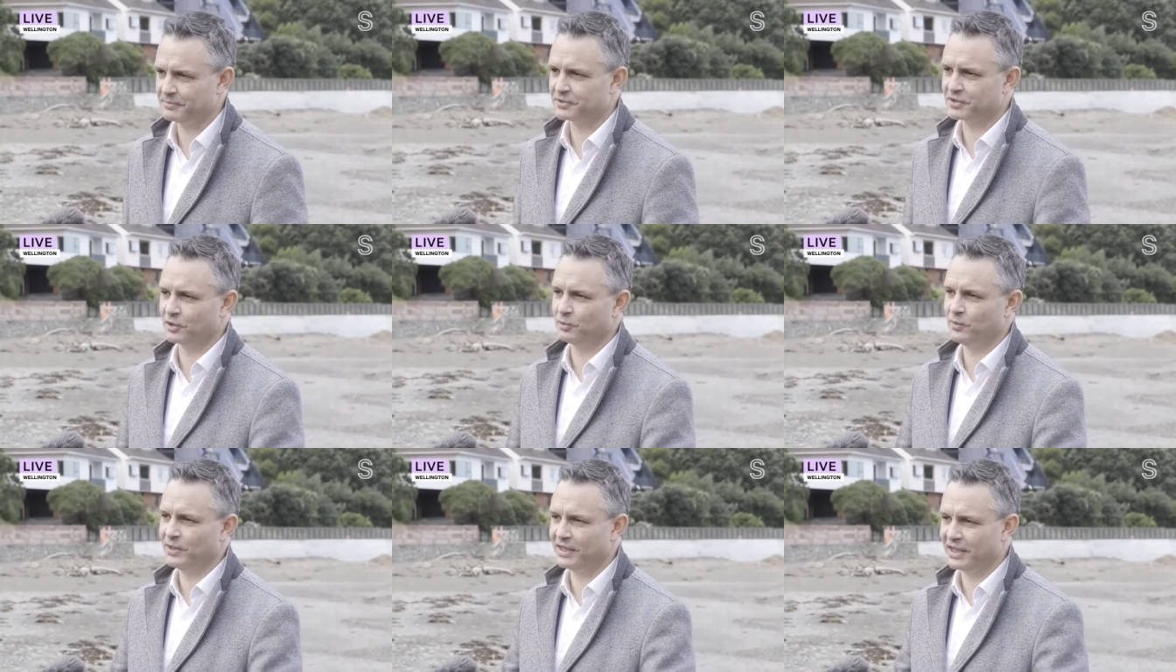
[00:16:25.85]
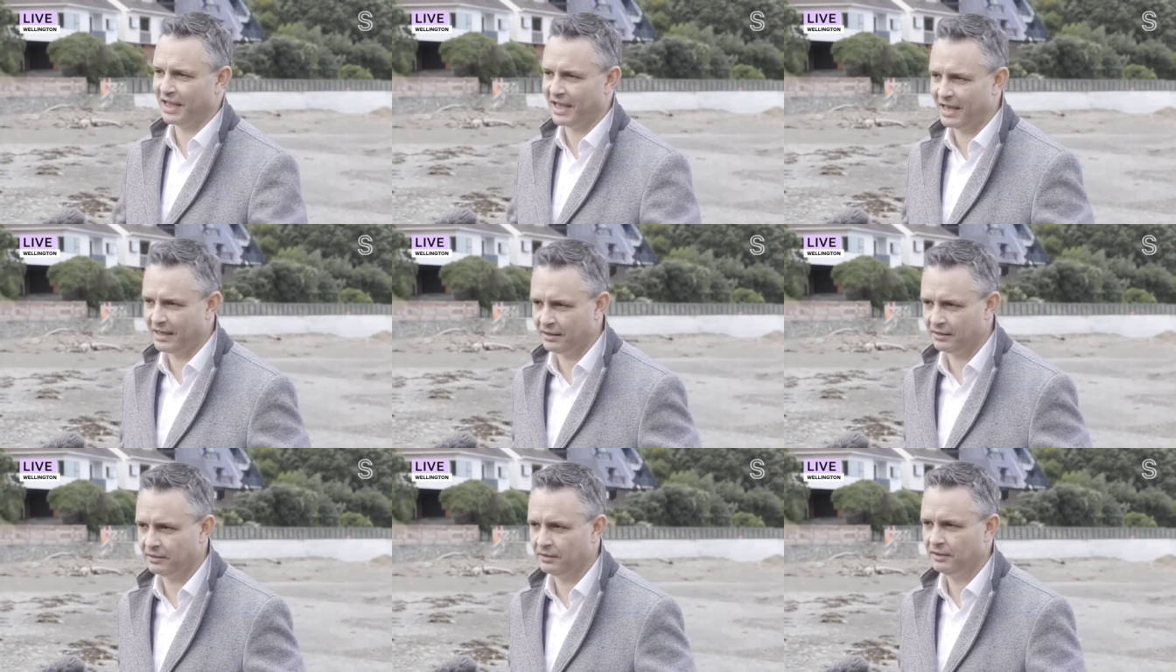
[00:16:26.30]
So we
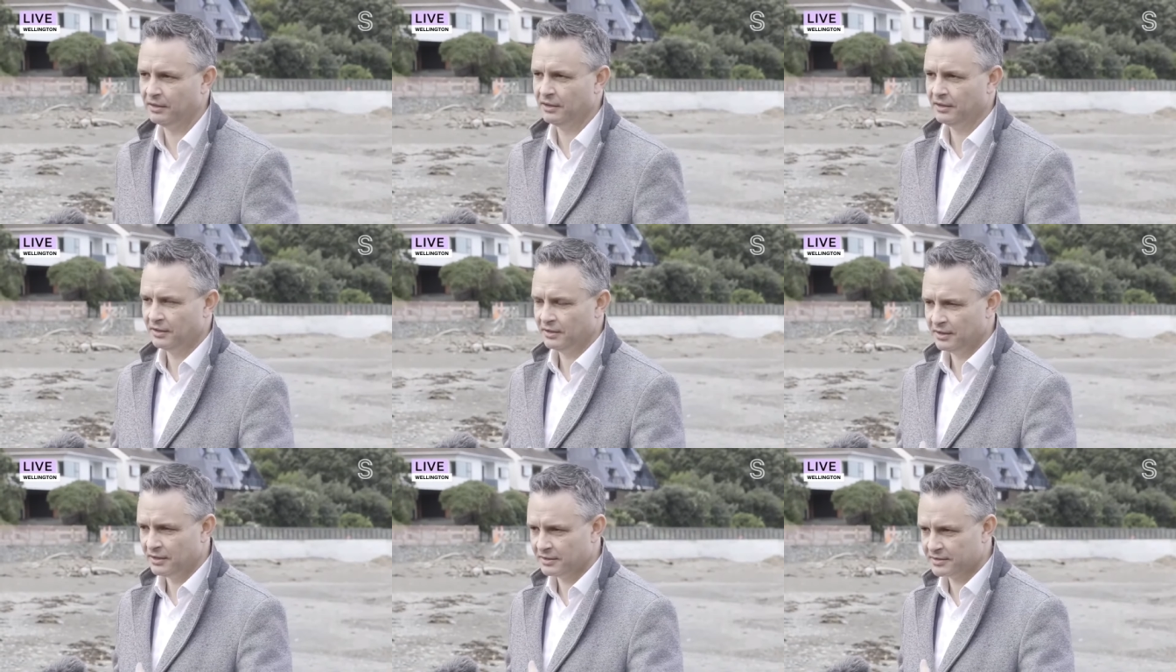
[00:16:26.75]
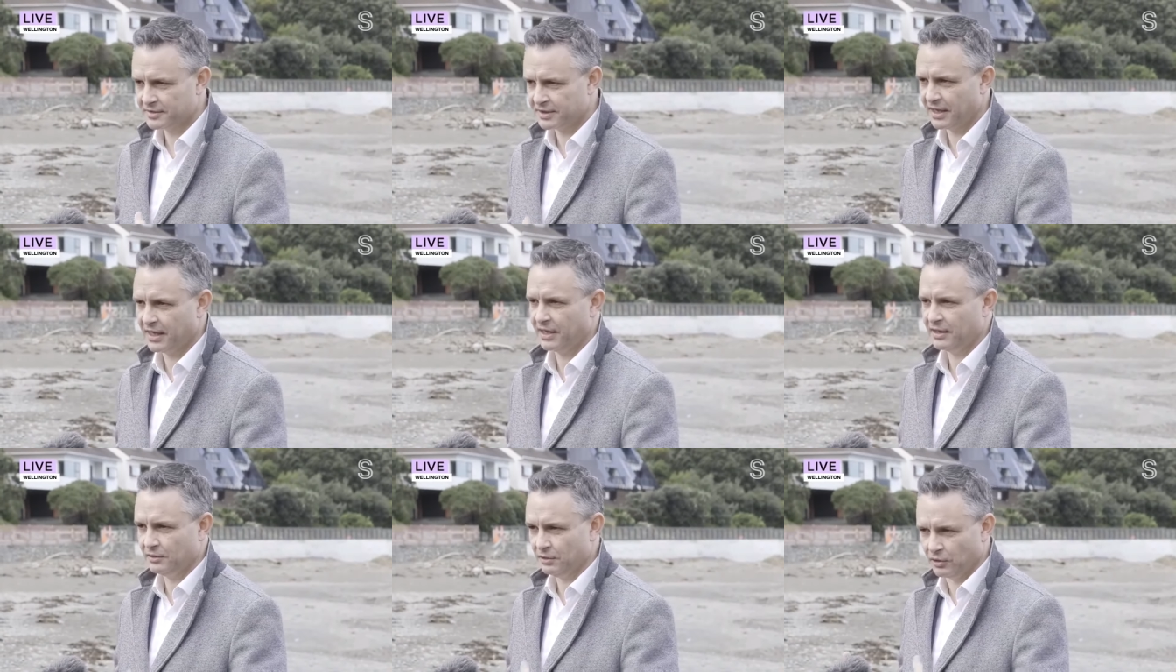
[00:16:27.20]
can
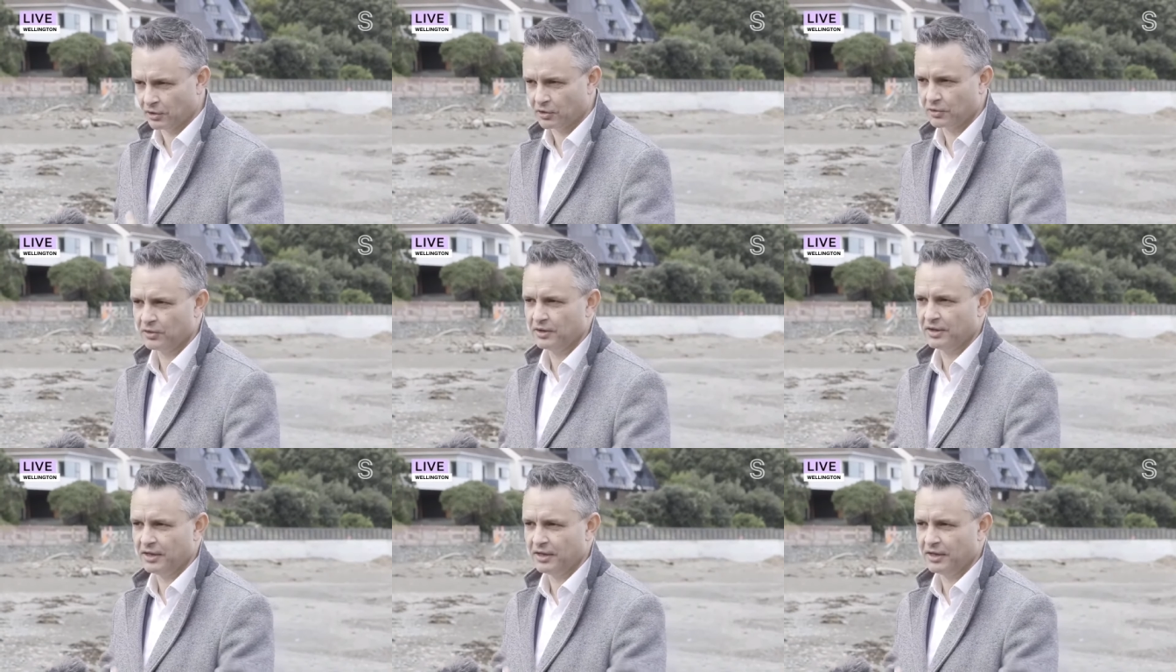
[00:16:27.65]
say, look,